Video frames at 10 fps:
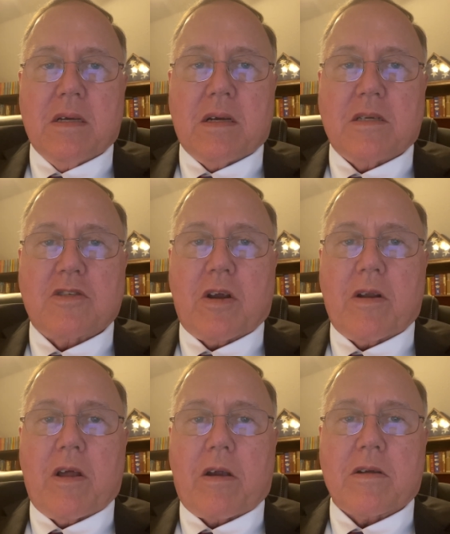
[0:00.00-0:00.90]
A
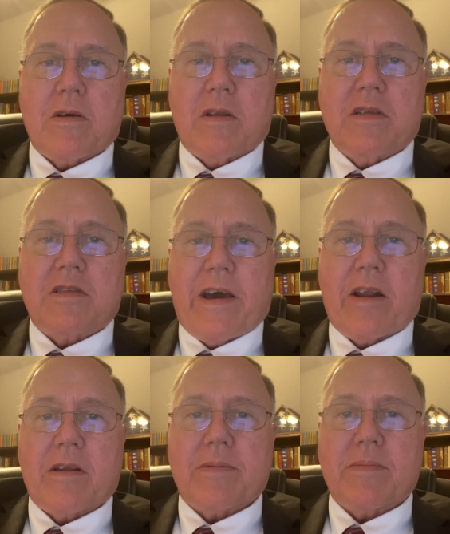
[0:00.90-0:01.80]
journal article
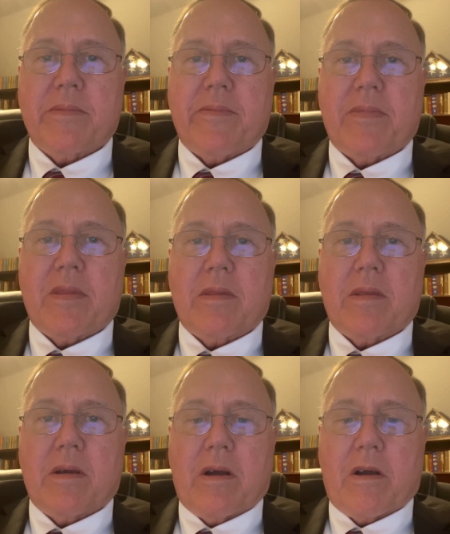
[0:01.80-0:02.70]
entitled,
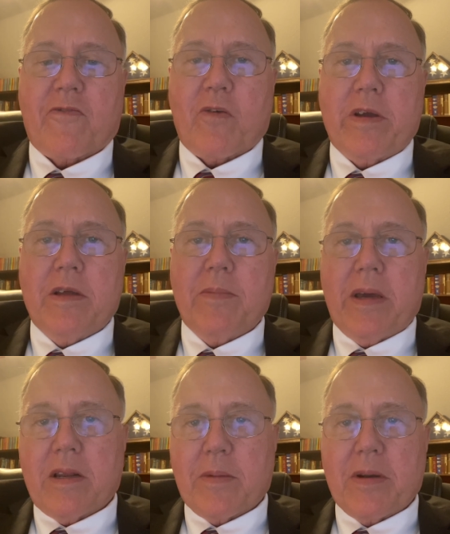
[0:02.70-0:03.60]
Are Freedom
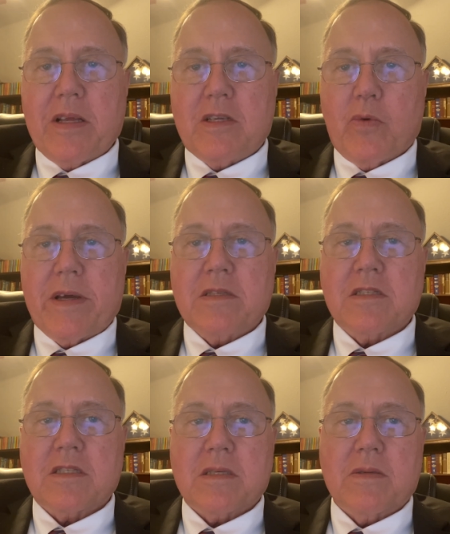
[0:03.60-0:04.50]
and Liberty
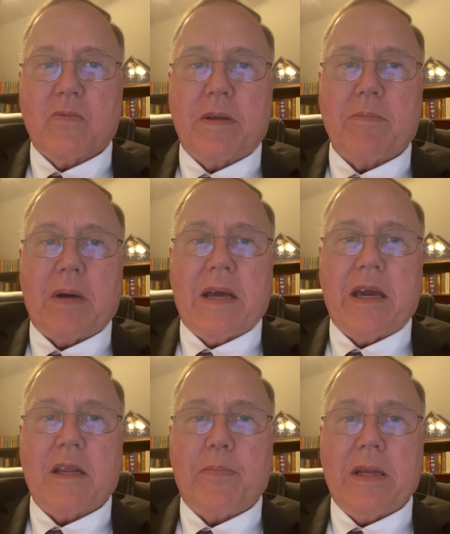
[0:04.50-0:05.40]
Twins?, written by
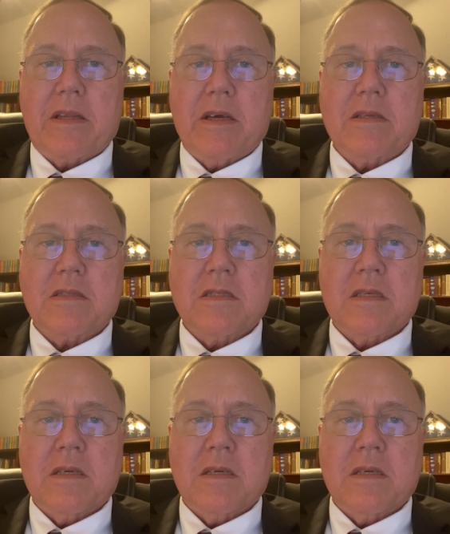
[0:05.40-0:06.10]
Hannah Pitkins,